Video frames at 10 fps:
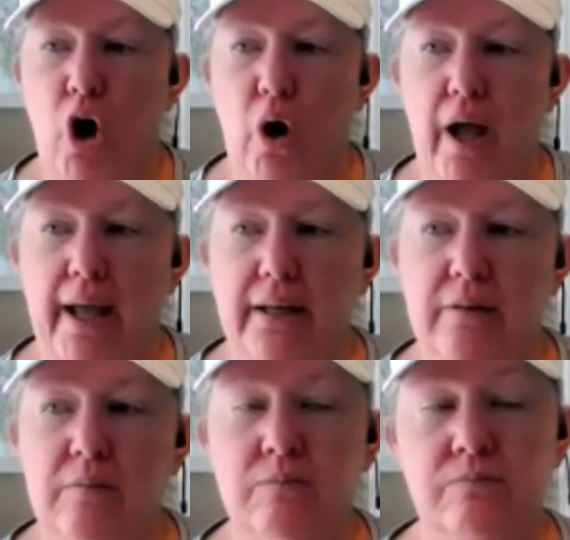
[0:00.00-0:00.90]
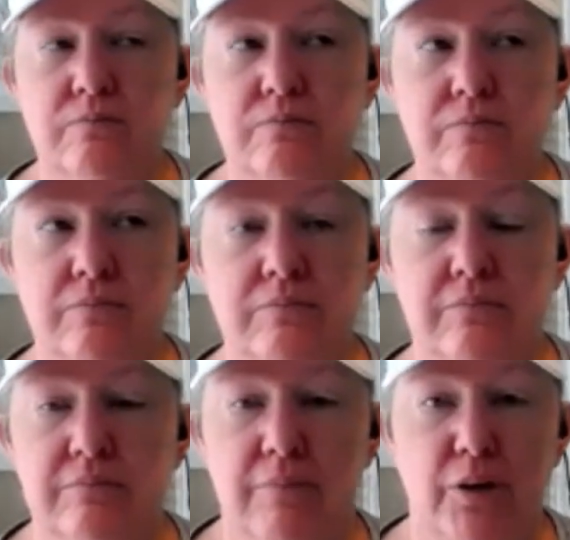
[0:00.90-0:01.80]
on
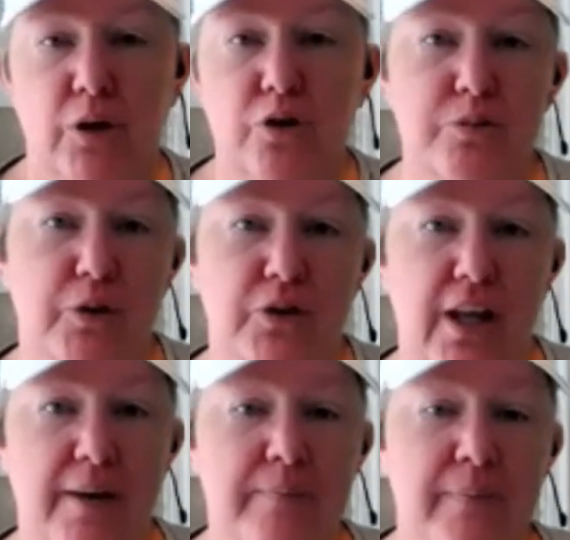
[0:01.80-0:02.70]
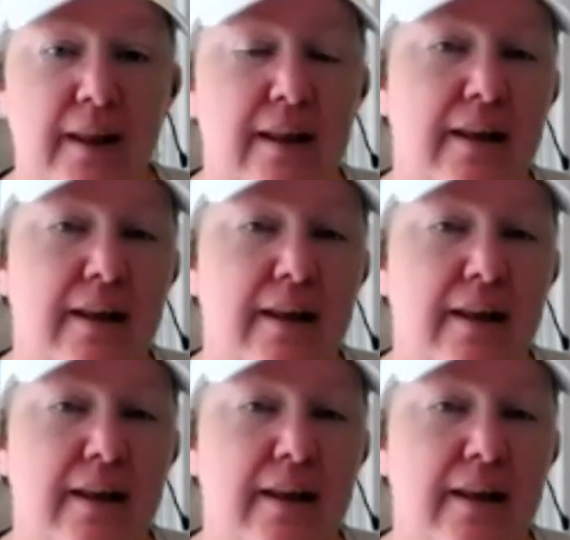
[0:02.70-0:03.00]
my daughter's birthday